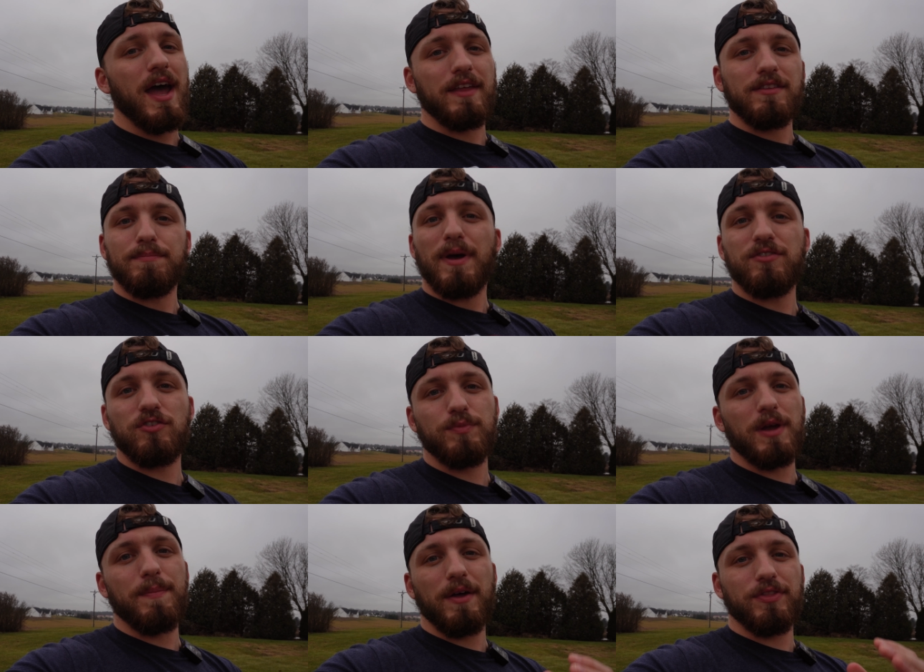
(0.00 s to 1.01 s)
and then message
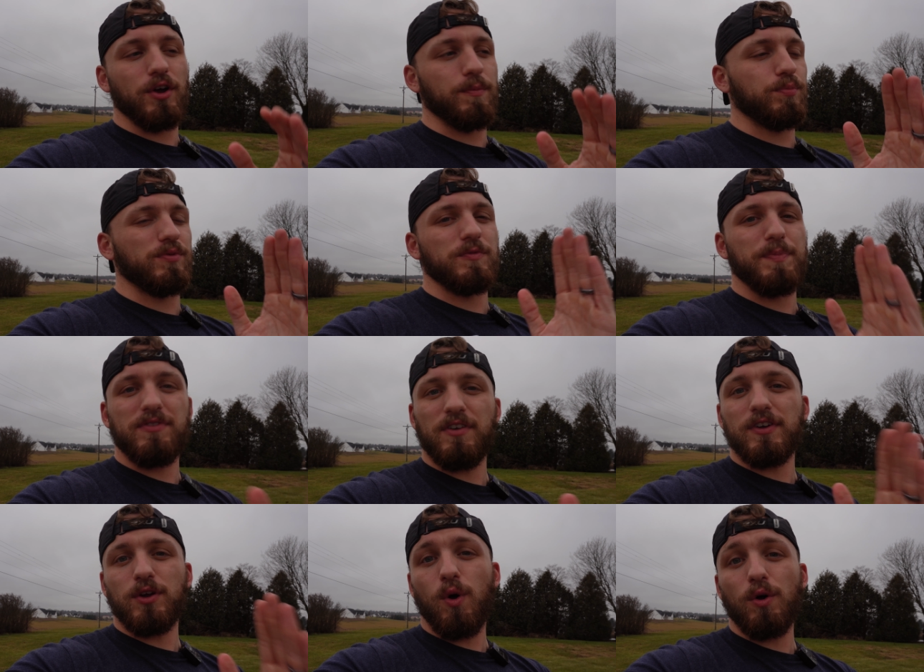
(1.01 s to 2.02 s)
me about their
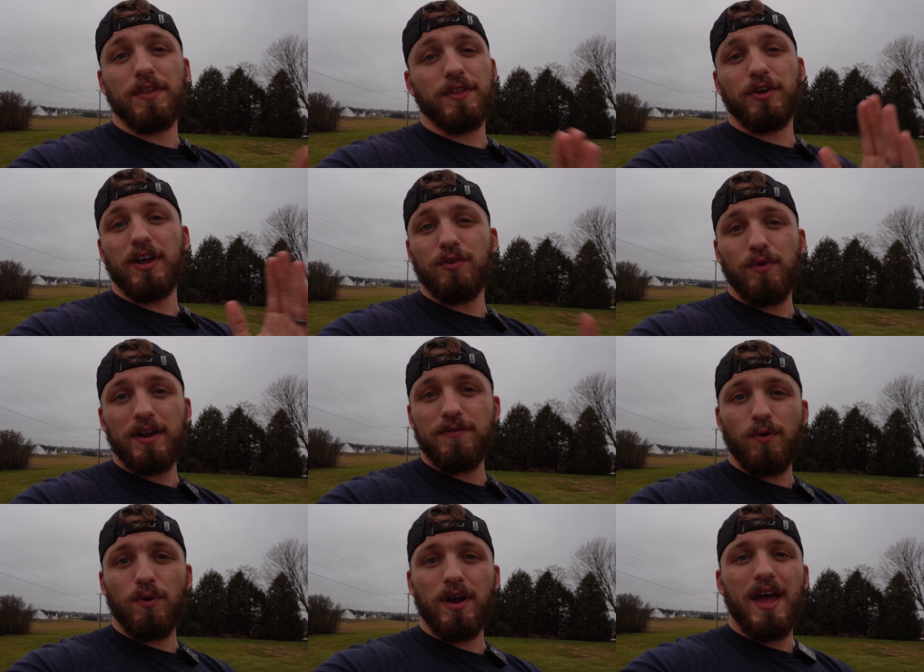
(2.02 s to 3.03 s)
specific goal that they're getting ready
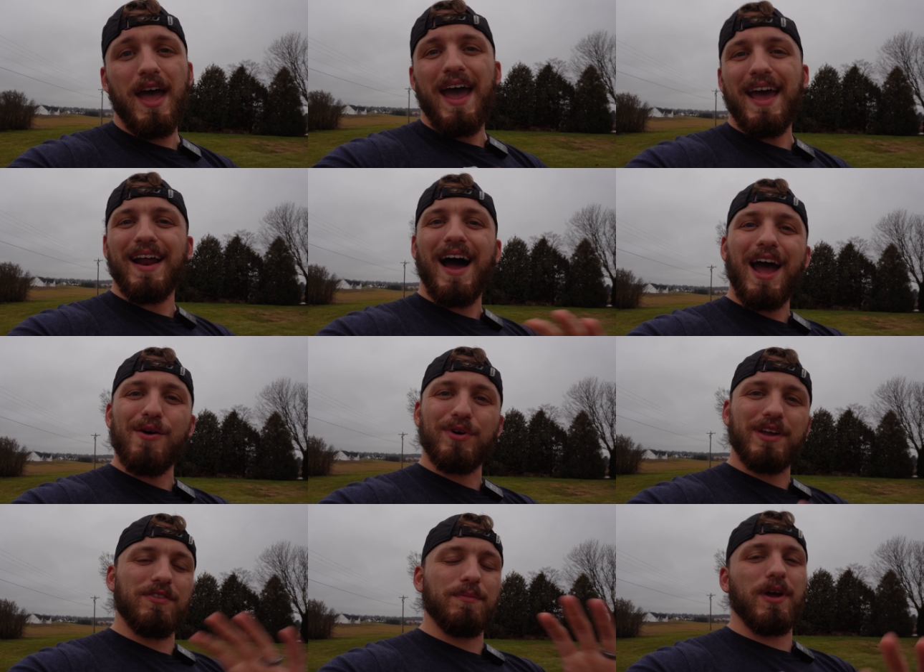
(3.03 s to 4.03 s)
for, and I will
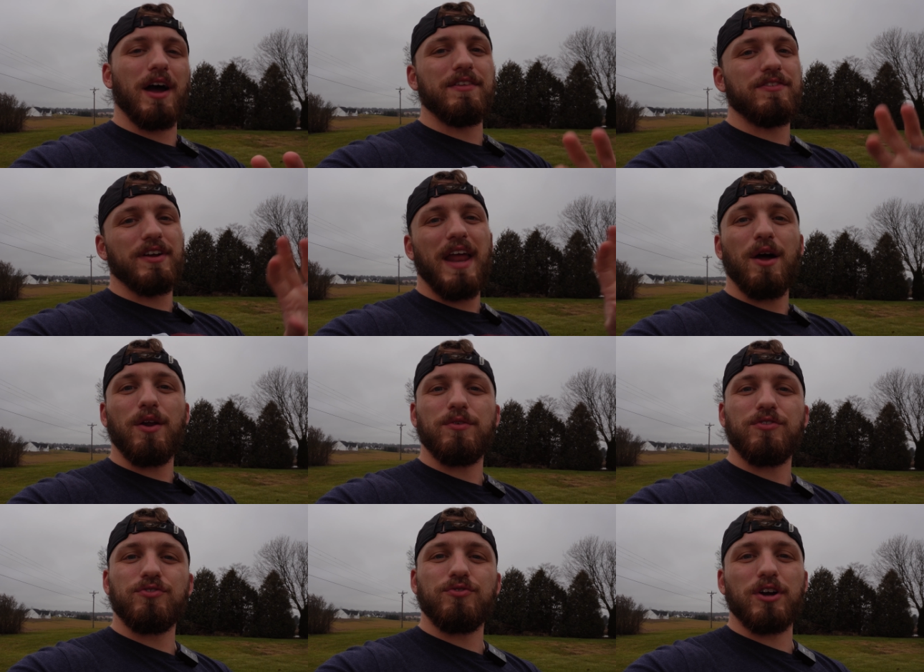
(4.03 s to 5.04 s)
give them guidance on how to
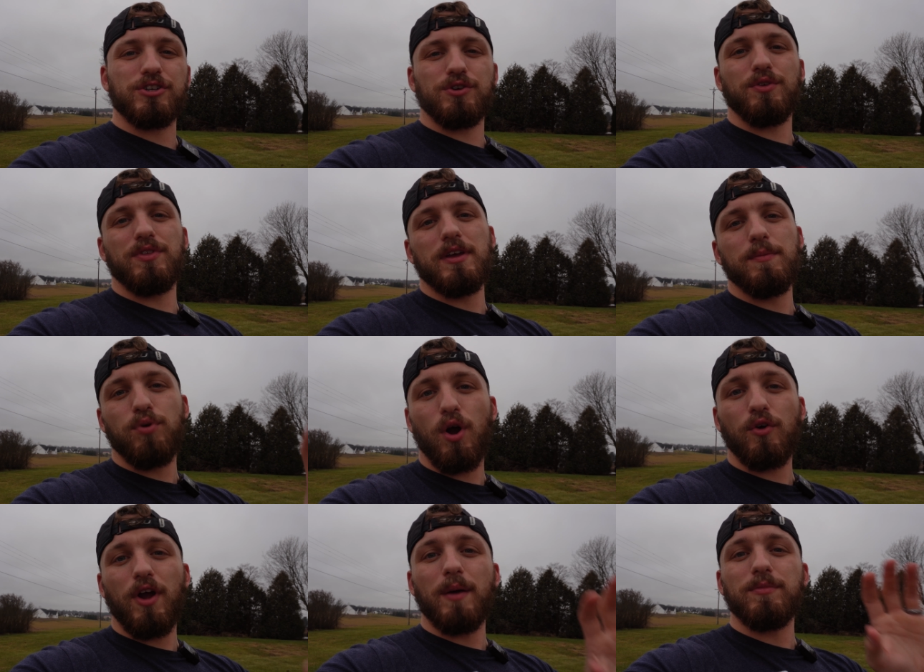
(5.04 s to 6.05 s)
structure the
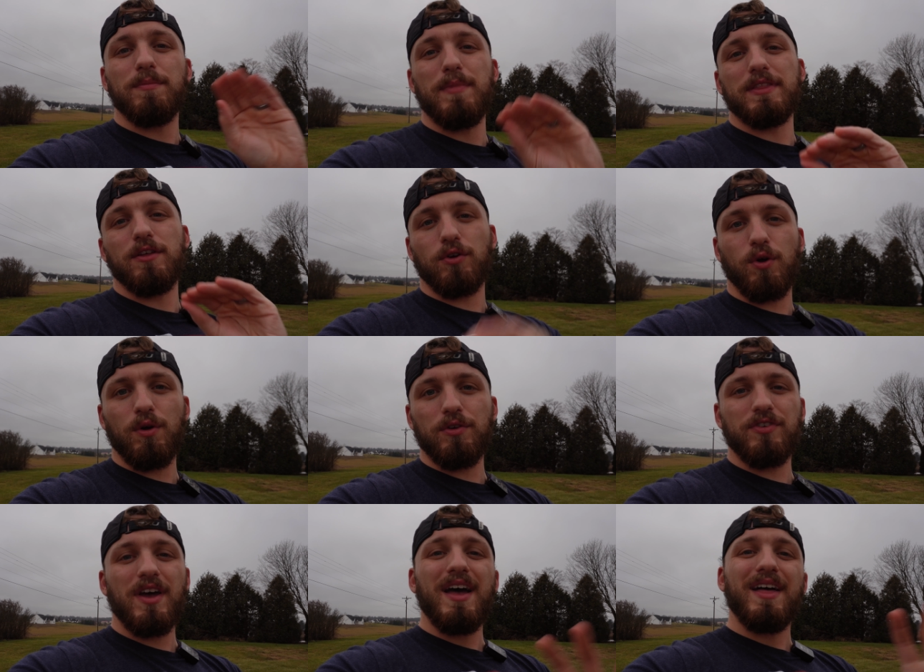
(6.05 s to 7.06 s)
program to meet their
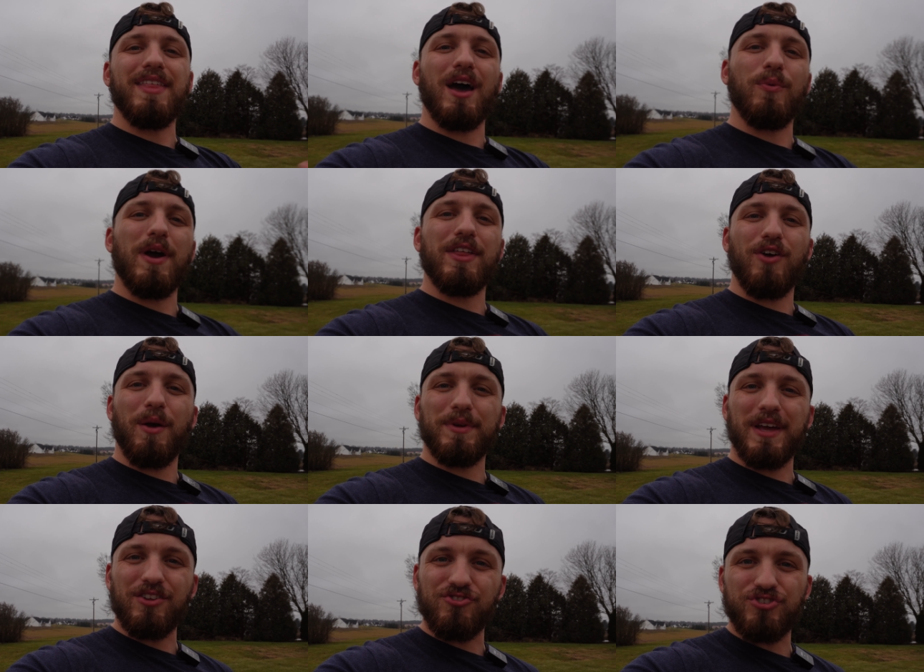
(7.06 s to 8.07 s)
goals. That way they're able
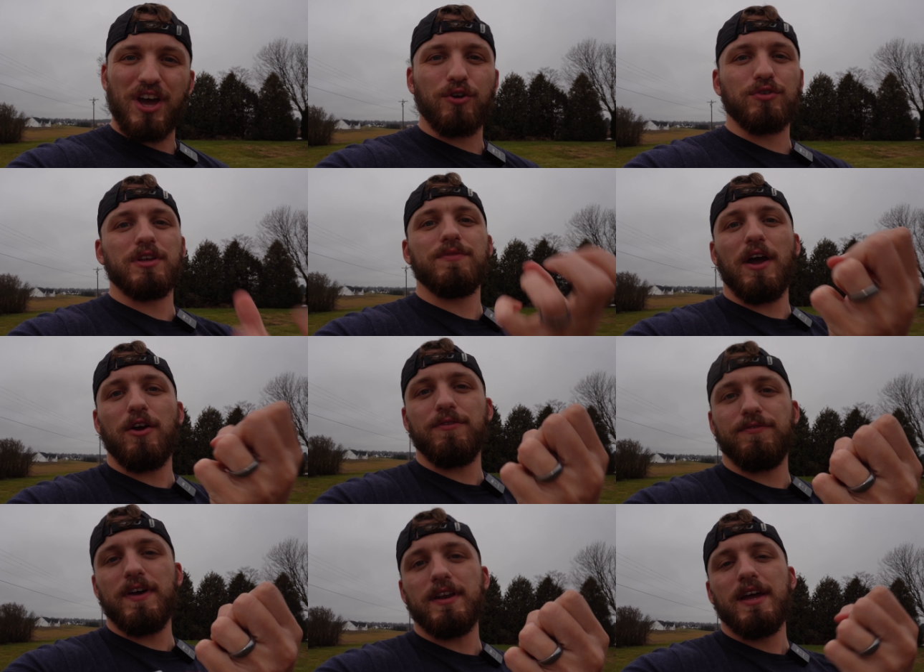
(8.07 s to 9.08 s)
to get generally very
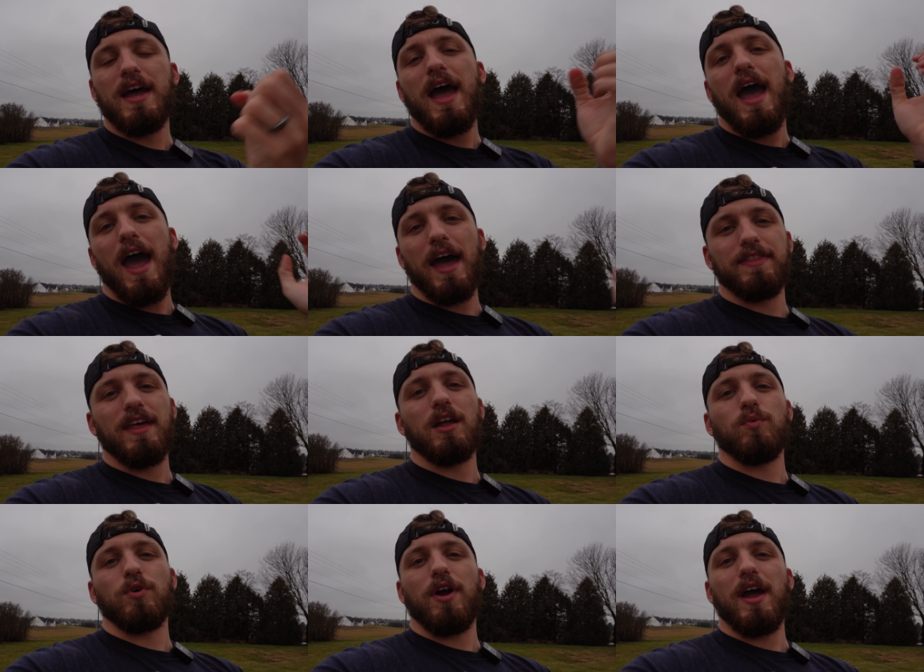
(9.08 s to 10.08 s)
fit, and
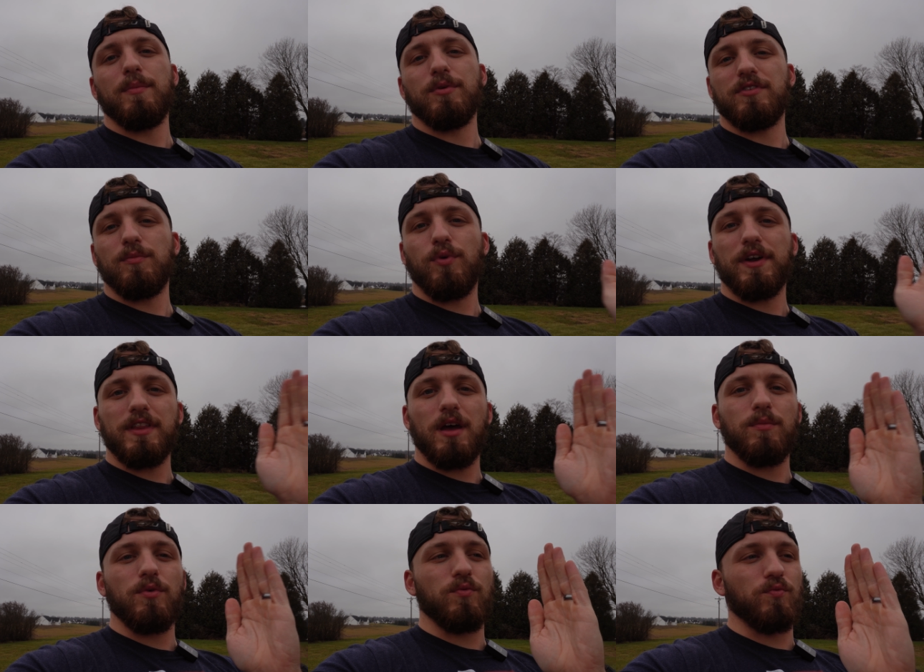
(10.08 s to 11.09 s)
then we're able to bring
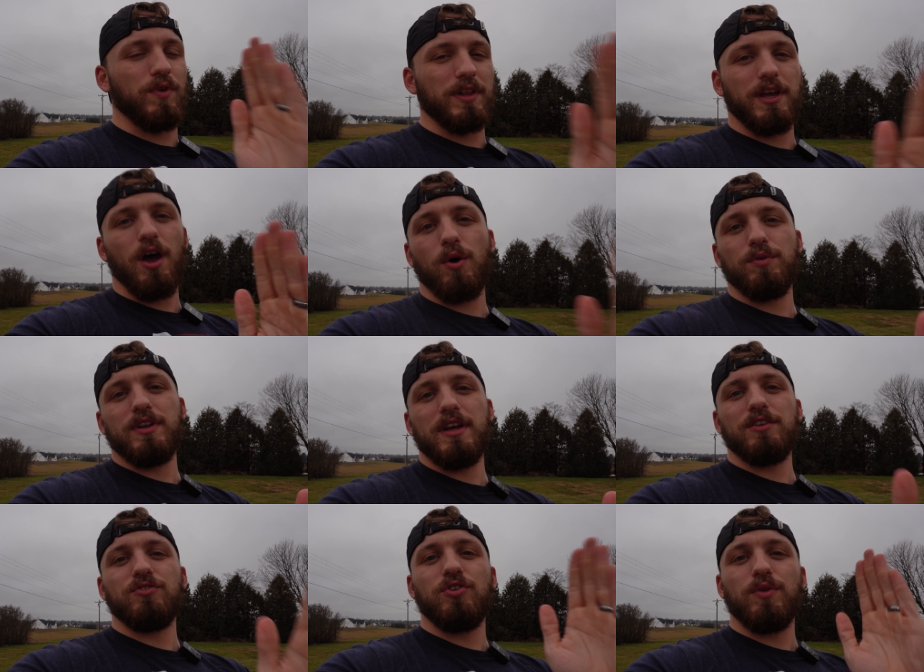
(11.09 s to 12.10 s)
them really honed
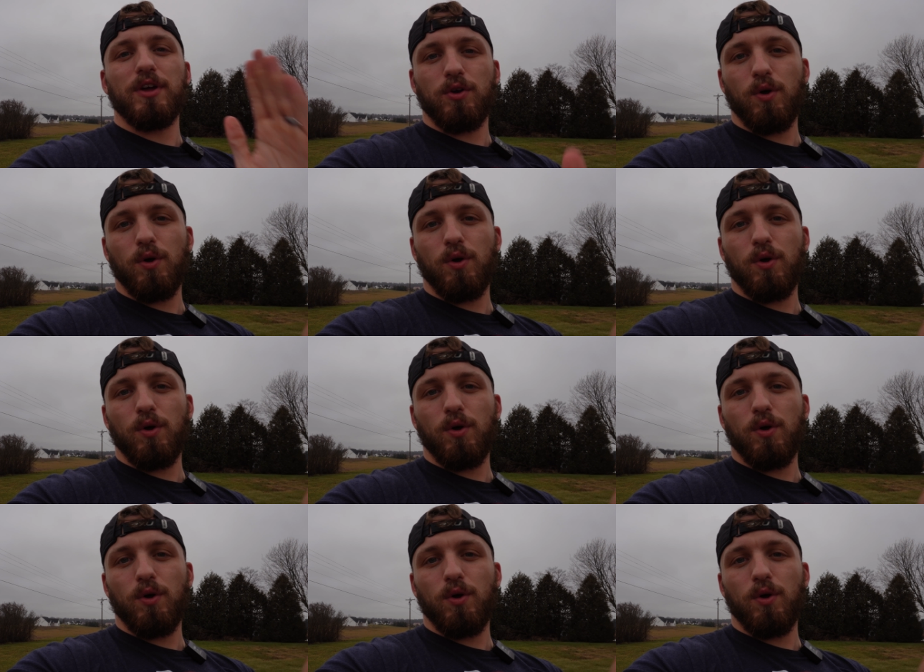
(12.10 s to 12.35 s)
in to their